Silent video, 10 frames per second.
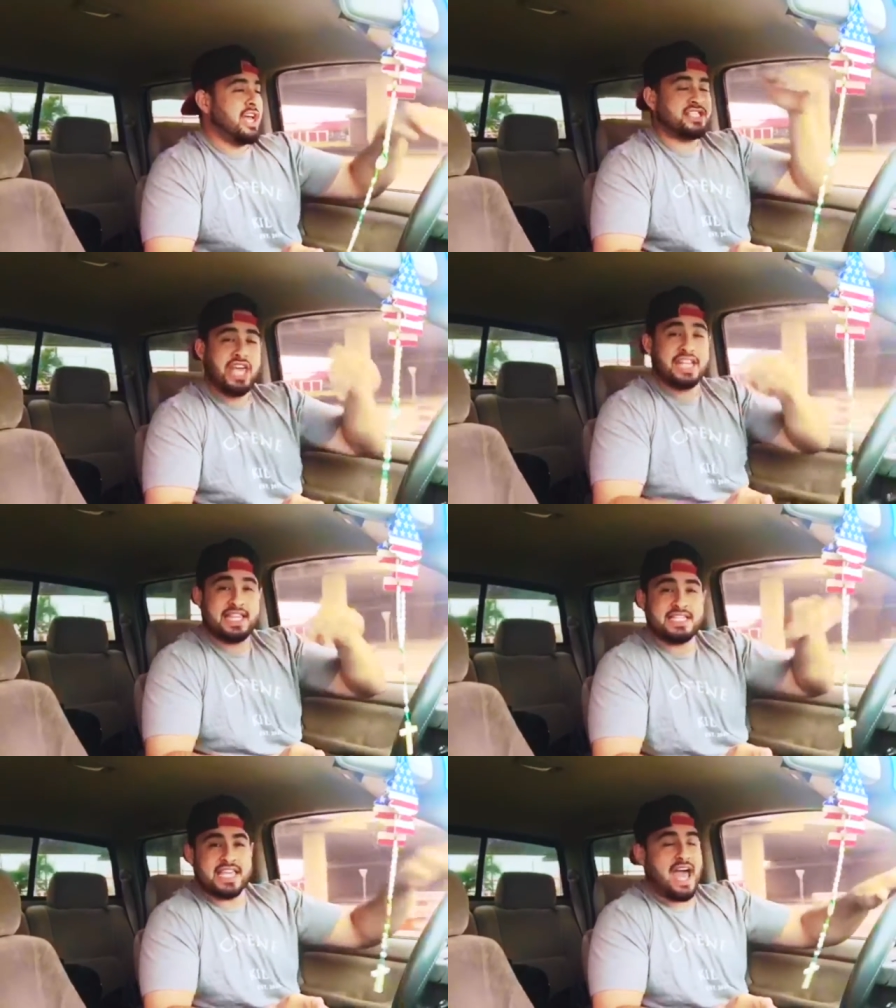and check
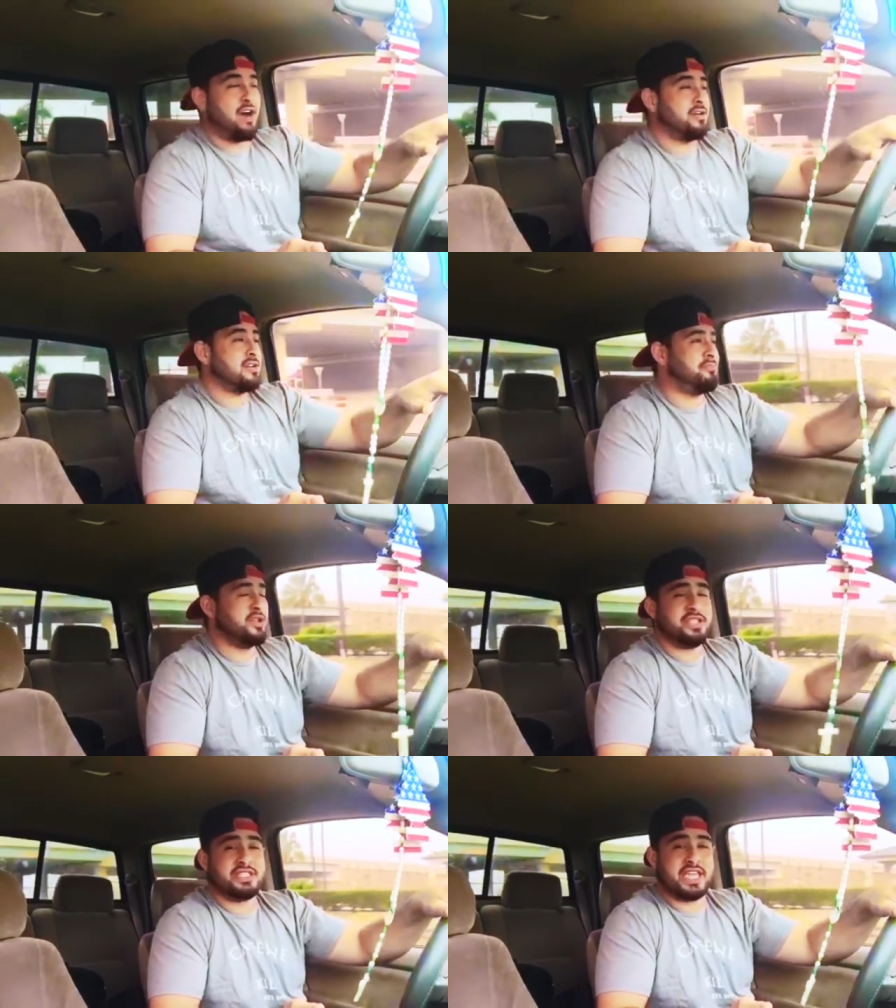this out. I'm
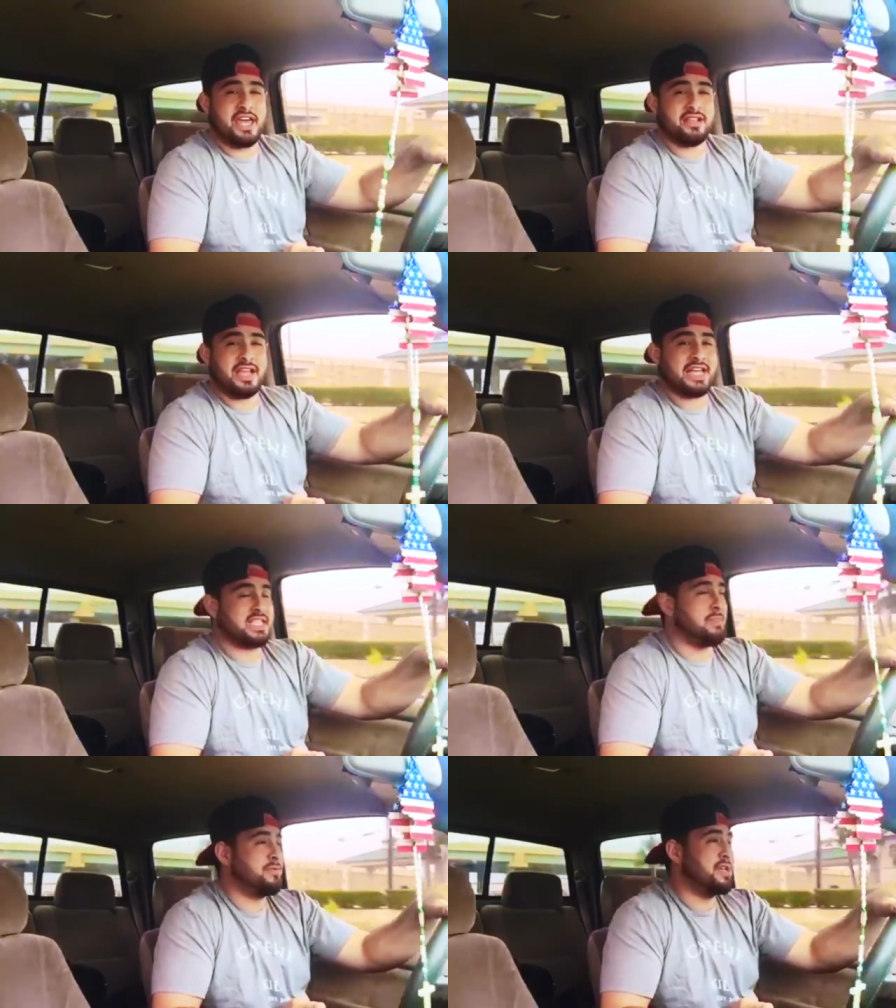putting this together
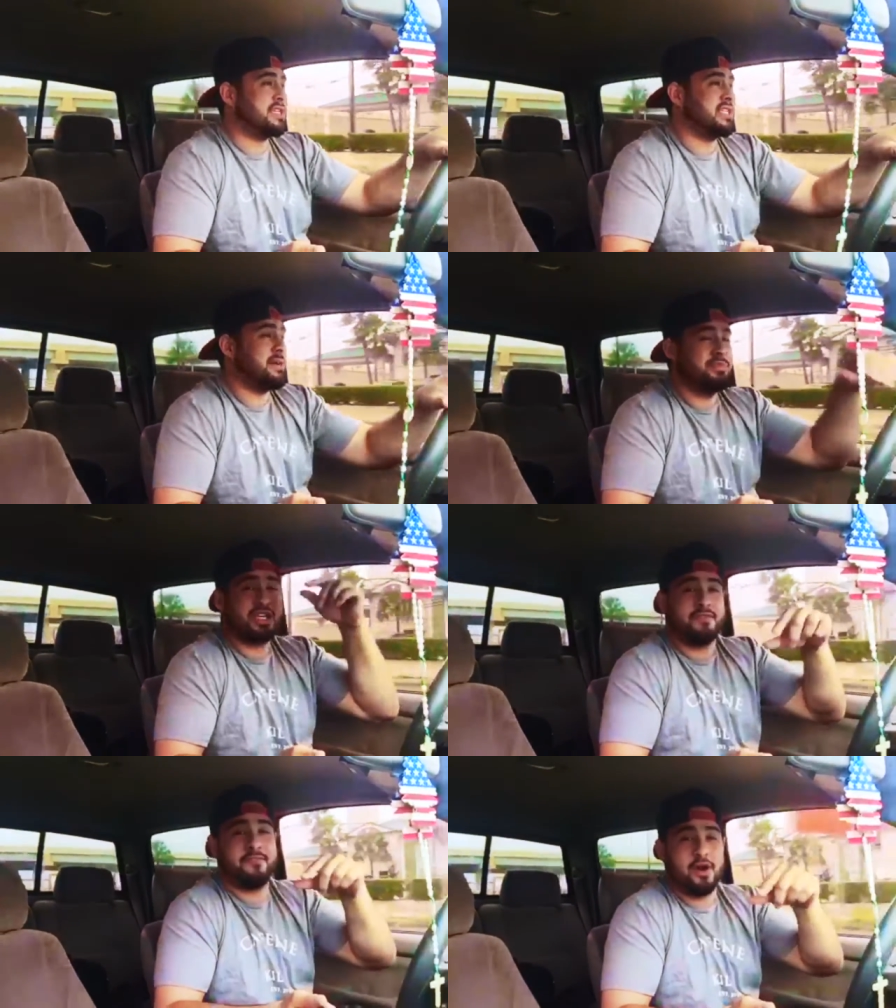last couple weeks and I'm
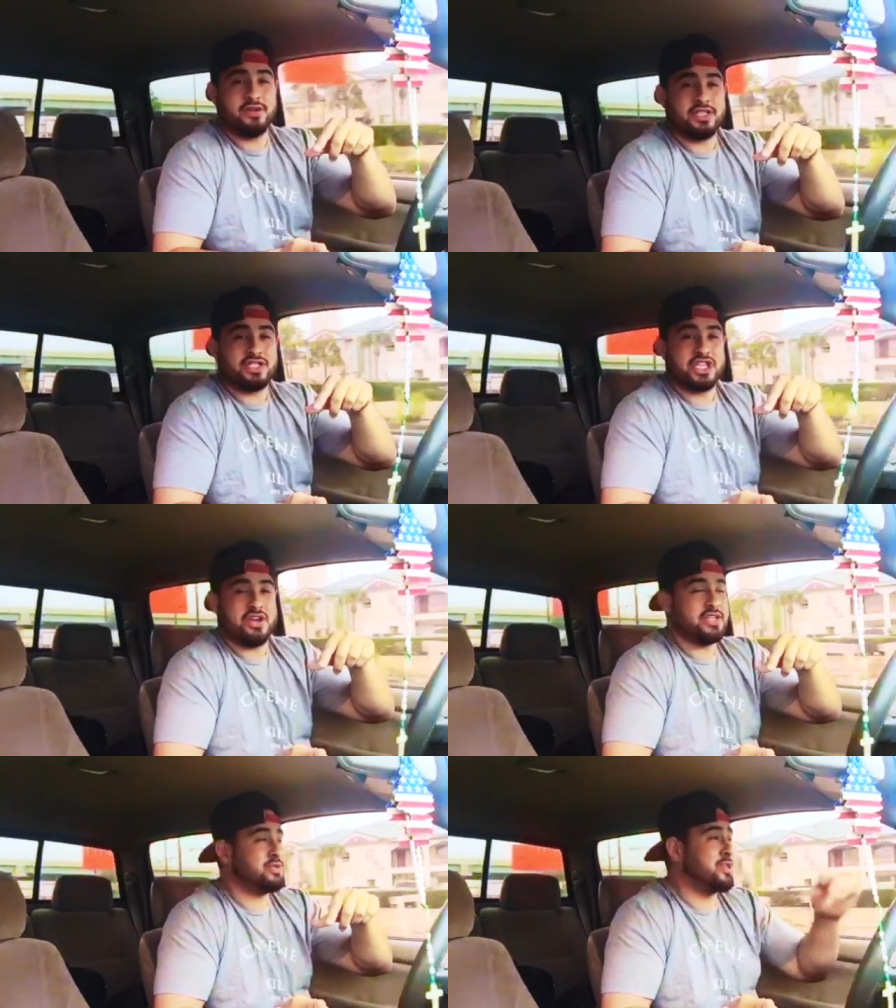looking forward to
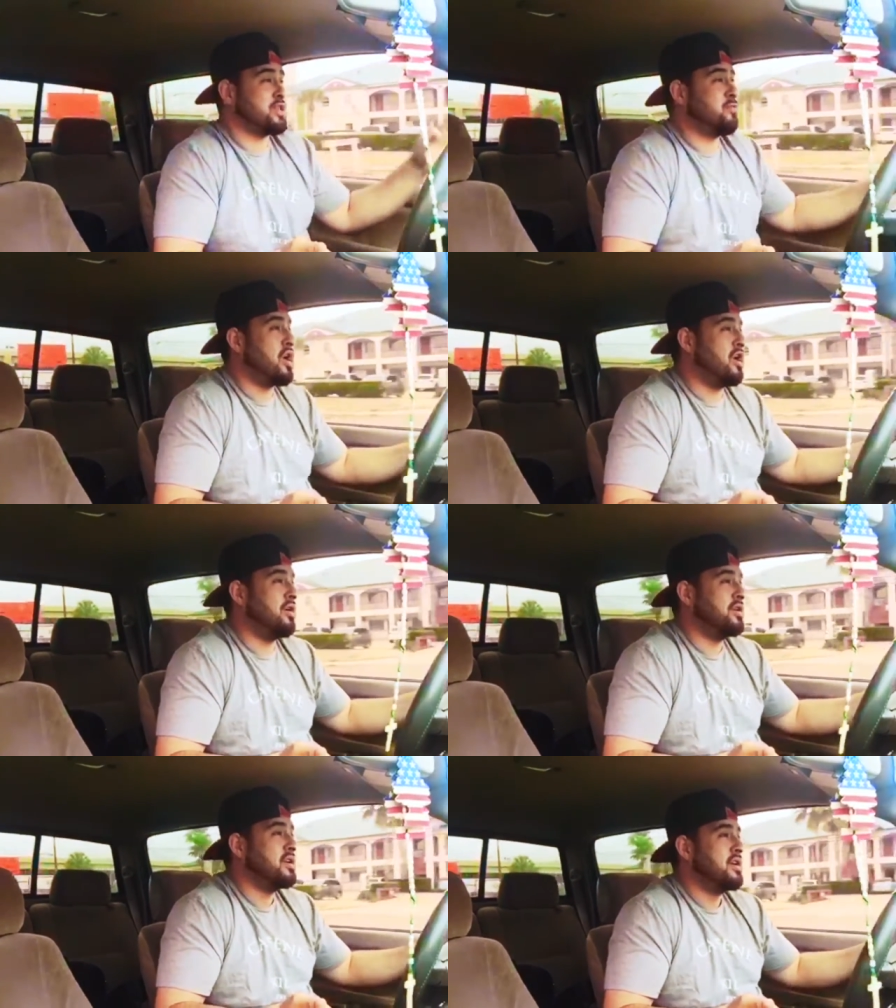sharing this with the world.